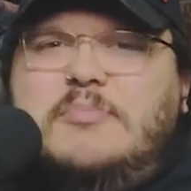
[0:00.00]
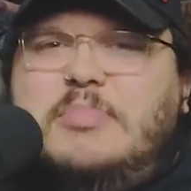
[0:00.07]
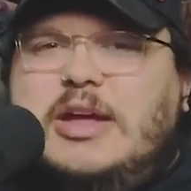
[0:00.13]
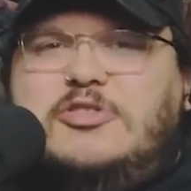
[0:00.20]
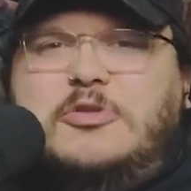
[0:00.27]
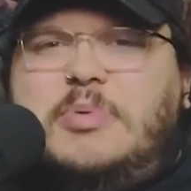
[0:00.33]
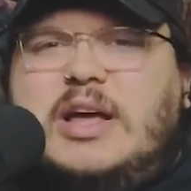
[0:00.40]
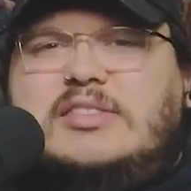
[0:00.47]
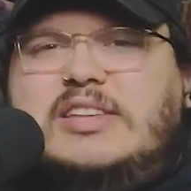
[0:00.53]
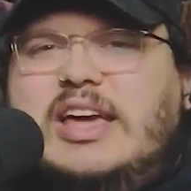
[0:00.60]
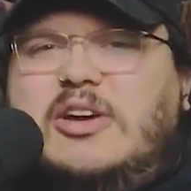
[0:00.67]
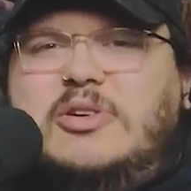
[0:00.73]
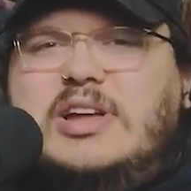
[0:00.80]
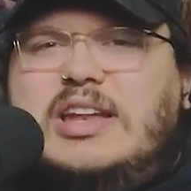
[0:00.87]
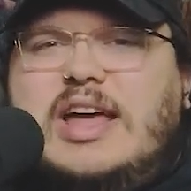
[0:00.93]
Pedro
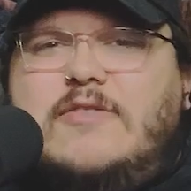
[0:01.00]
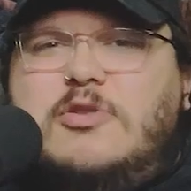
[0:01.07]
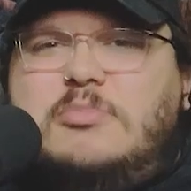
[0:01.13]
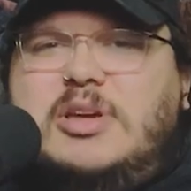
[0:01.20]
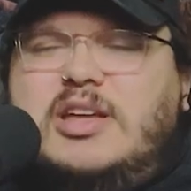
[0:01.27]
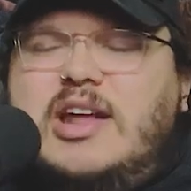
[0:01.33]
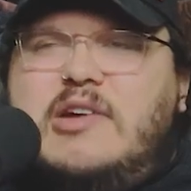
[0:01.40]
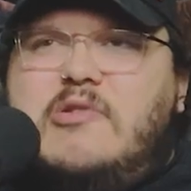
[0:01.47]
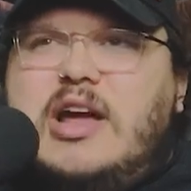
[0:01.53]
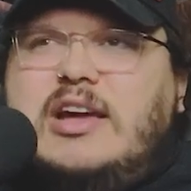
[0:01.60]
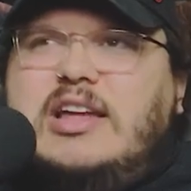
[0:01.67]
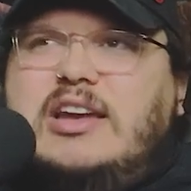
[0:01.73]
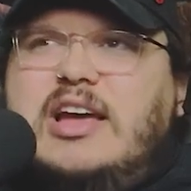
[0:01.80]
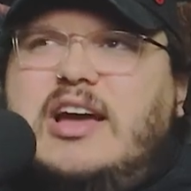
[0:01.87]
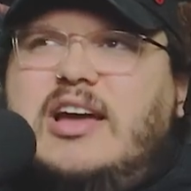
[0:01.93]
Pascal can never be an I
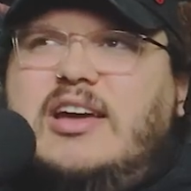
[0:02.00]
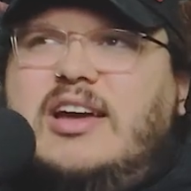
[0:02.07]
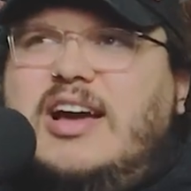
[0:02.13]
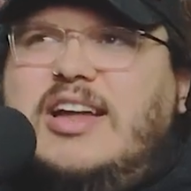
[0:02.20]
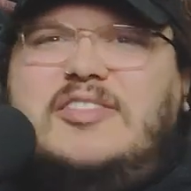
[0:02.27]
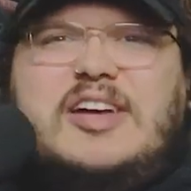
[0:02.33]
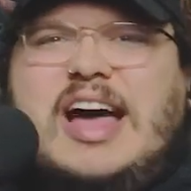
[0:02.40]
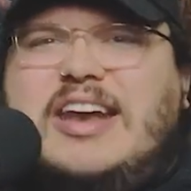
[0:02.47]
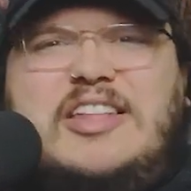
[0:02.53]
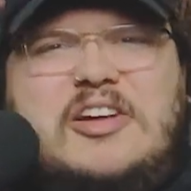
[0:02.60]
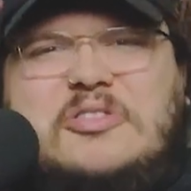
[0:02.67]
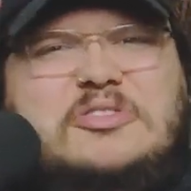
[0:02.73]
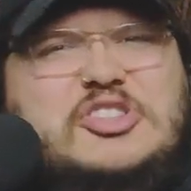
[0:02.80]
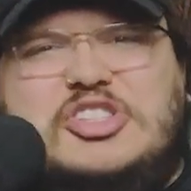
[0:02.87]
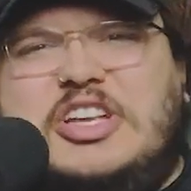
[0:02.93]
reckon guy. I don't I don't
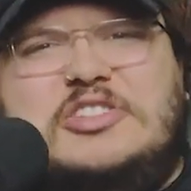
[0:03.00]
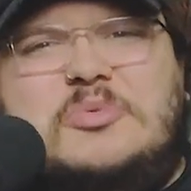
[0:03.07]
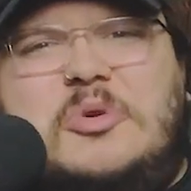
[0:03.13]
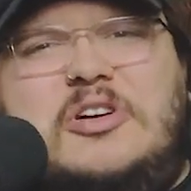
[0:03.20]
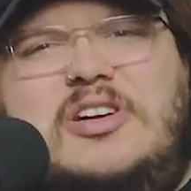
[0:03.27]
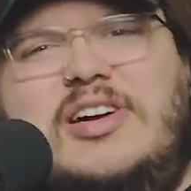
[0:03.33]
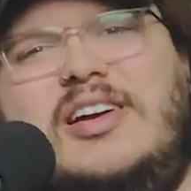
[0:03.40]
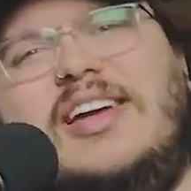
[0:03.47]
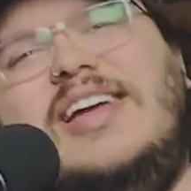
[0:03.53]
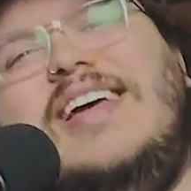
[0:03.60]
know. It just doesn't work.